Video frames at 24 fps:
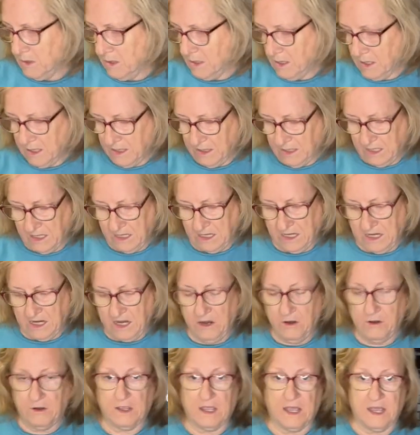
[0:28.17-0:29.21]
And then in
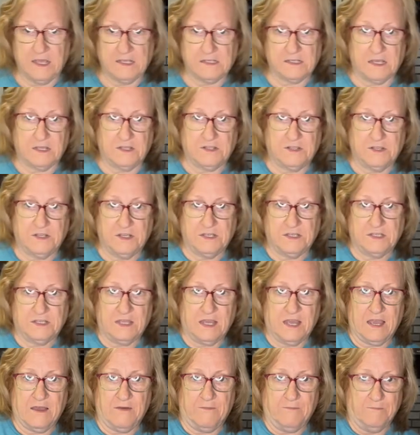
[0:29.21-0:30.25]
here, guys, I just
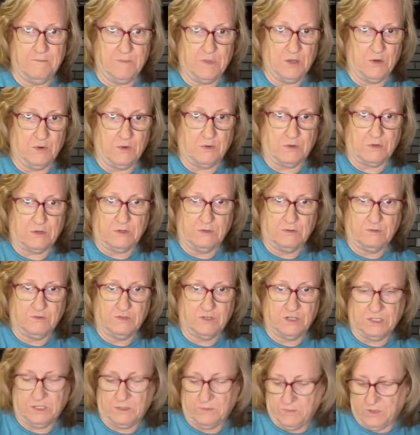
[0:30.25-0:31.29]
have milk.
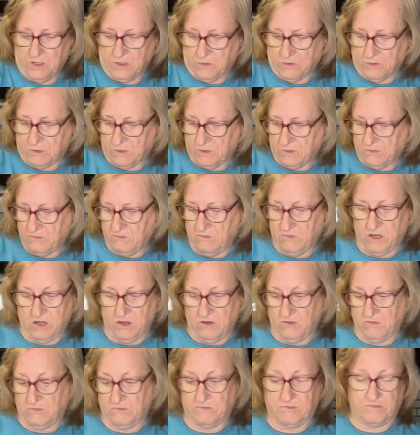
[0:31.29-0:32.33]
Just milk.
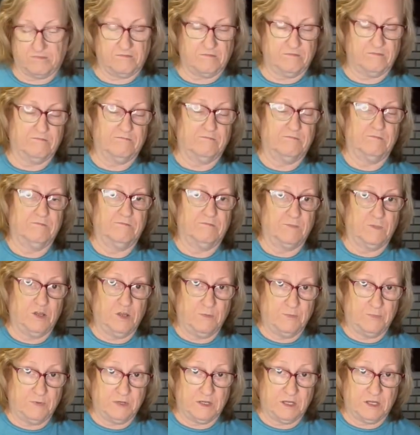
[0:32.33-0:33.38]
No
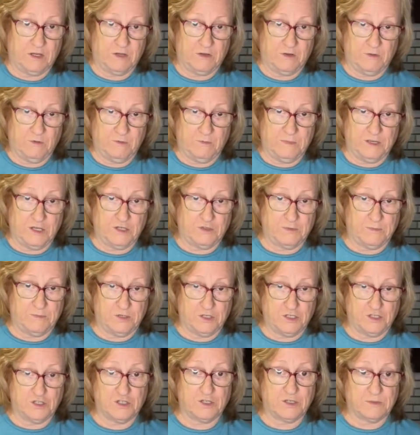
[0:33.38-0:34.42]
particular measurement,
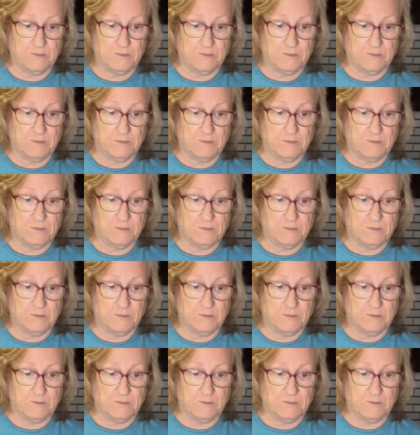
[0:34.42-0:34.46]
just